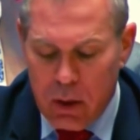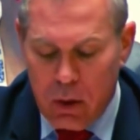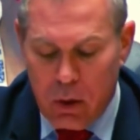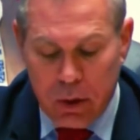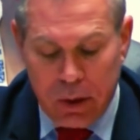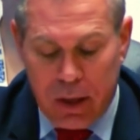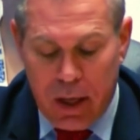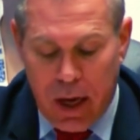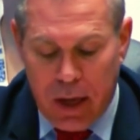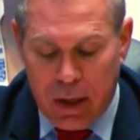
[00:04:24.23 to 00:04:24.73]

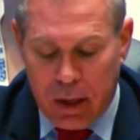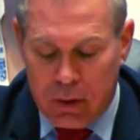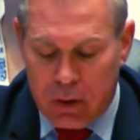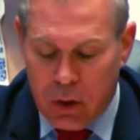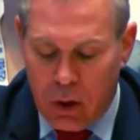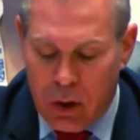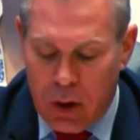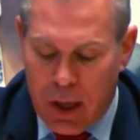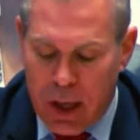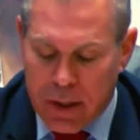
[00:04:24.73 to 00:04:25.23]
or the
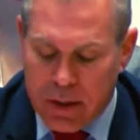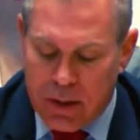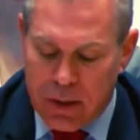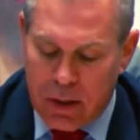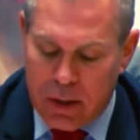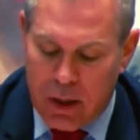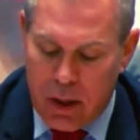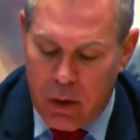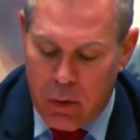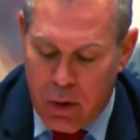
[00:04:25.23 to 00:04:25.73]
Ayatollahs
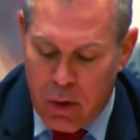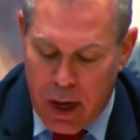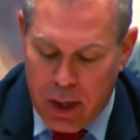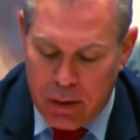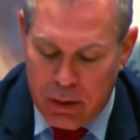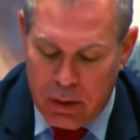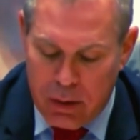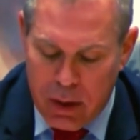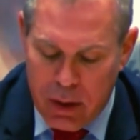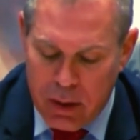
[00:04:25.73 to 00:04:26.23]
in
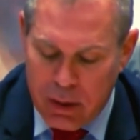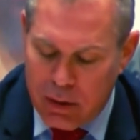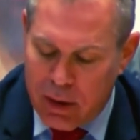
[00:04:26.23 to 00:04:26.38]
Iran.